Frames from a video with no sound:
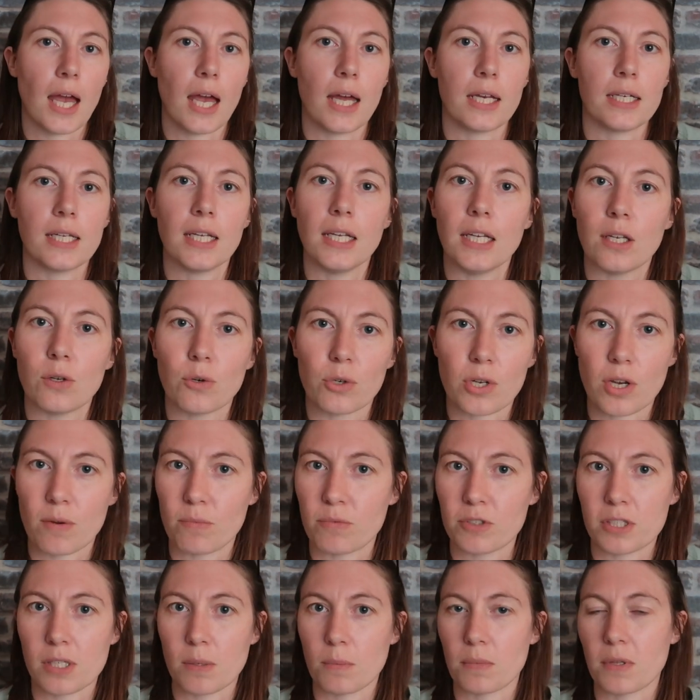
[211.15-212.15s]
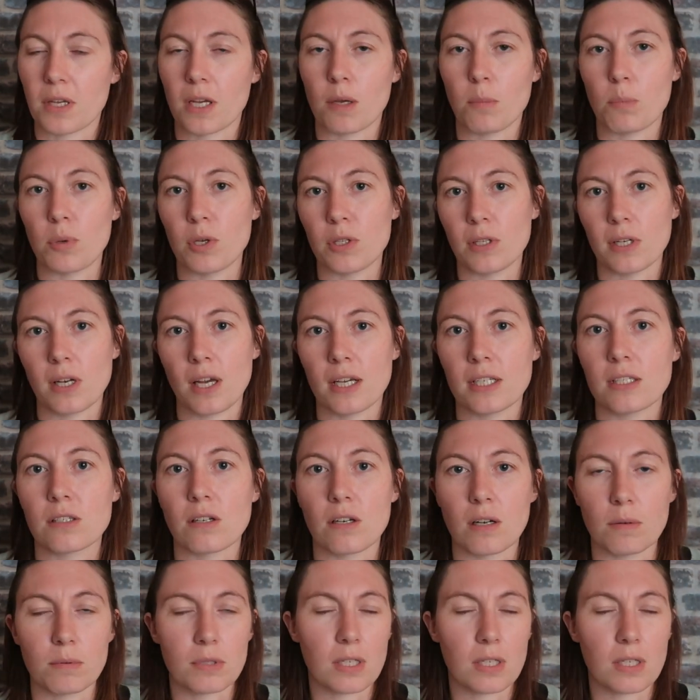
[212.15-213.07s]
and he got up for something and put the light on.